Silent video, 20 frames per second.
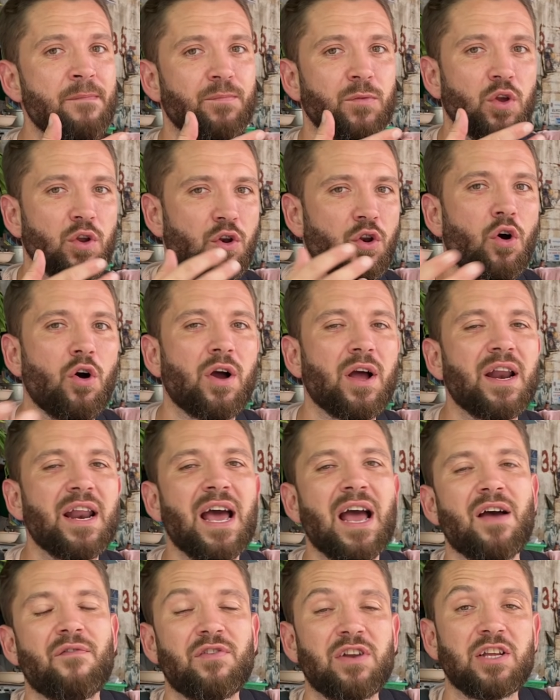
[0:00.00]
you're not going to
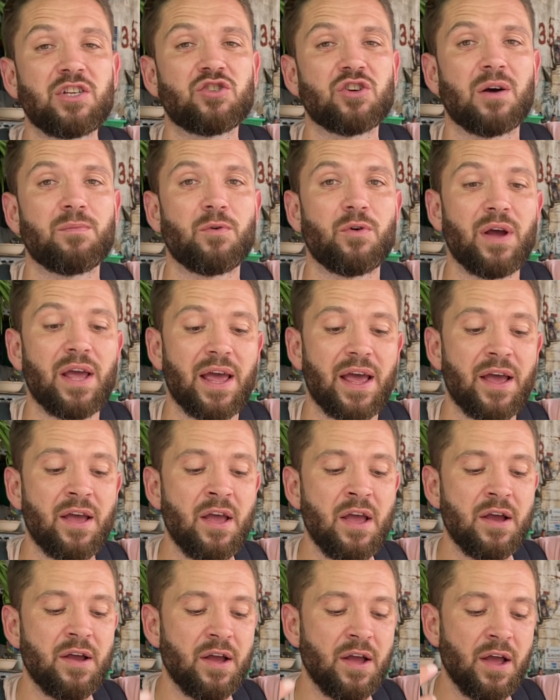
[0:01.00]
have any trouble here.
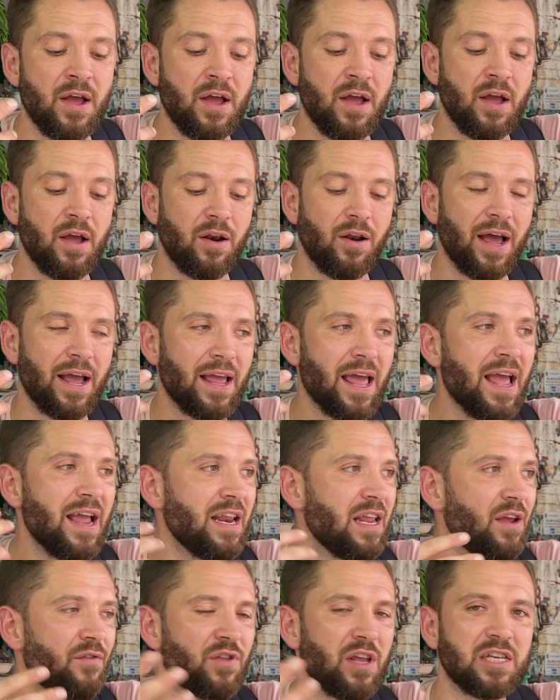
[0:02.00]
Like,
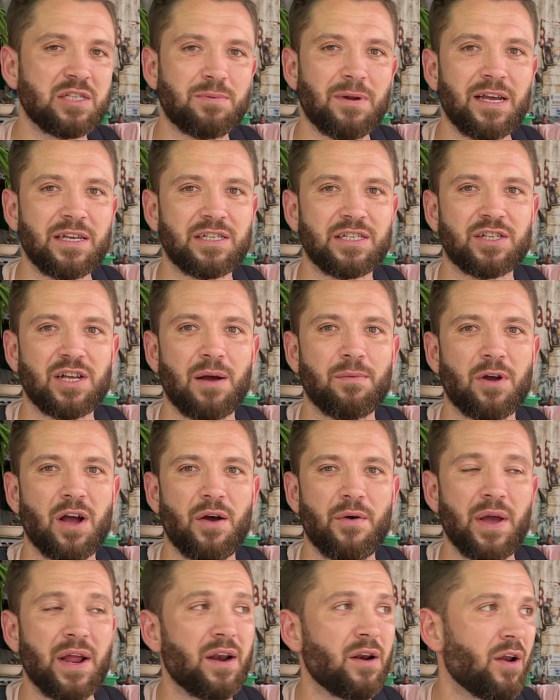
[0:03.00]
any of these places that I'm
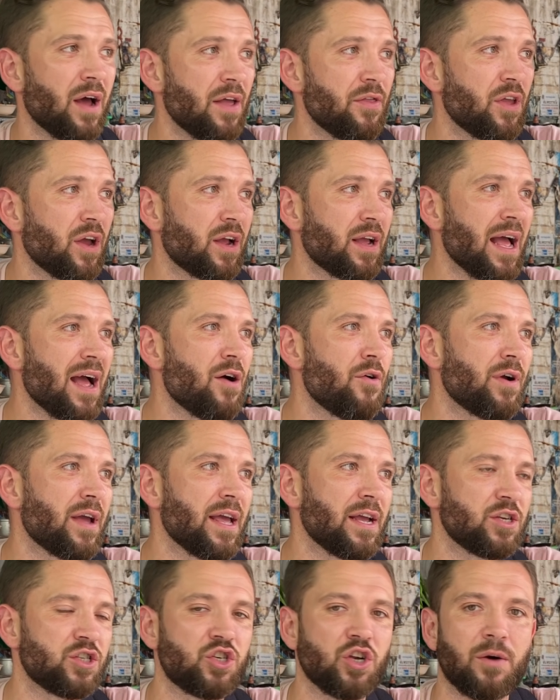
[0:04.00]
going, like the Khao
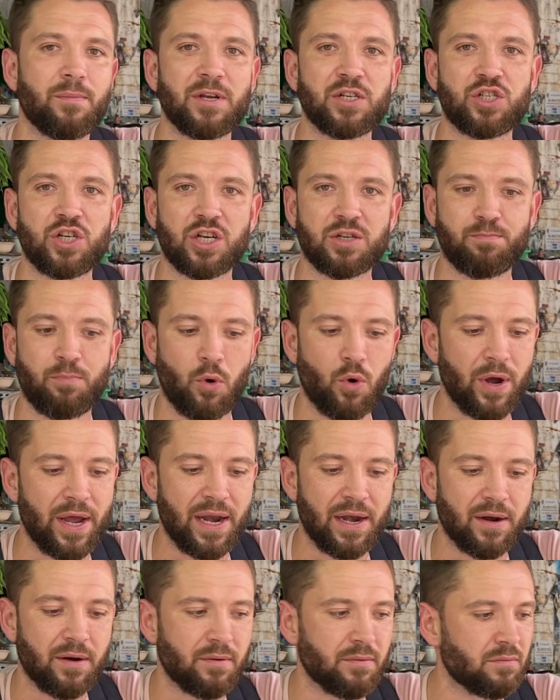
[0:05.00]
Geng shop is just
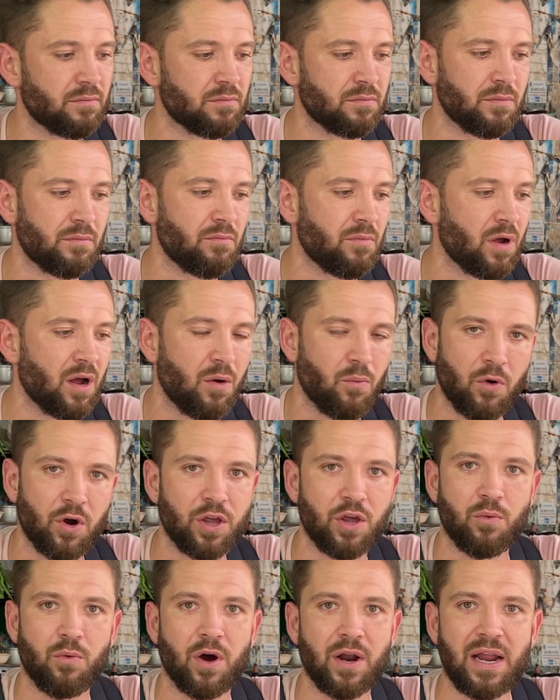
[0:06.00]
point at what
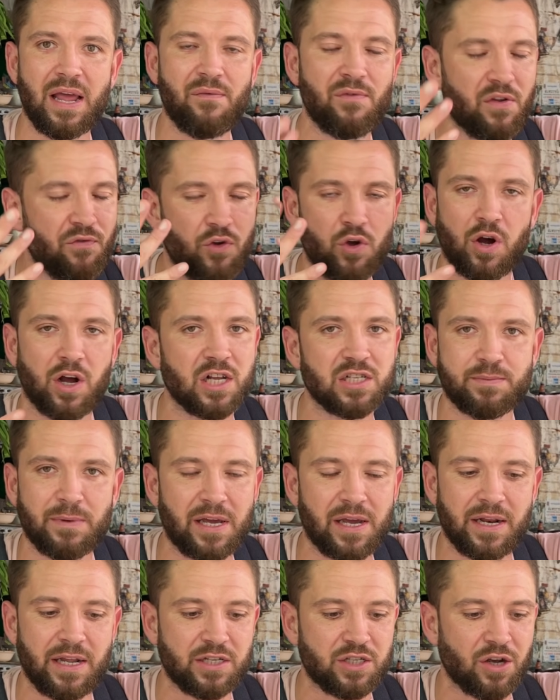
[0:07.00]
you want, even if you can't
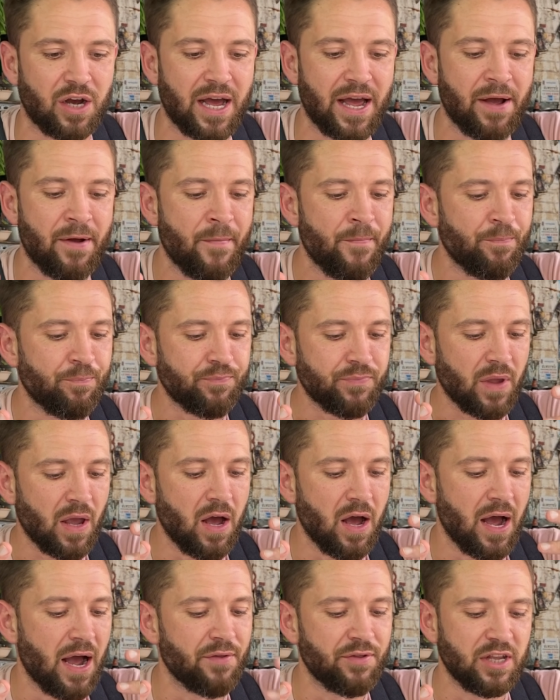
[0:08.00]
speak any Thai.
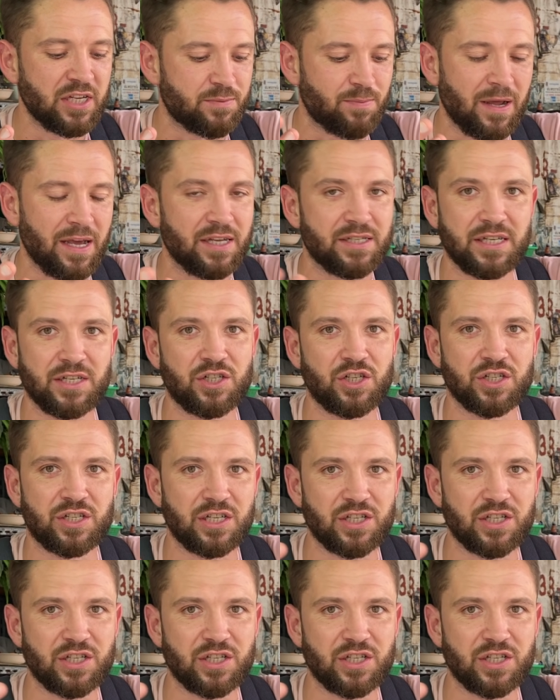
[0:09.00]
And this place is just,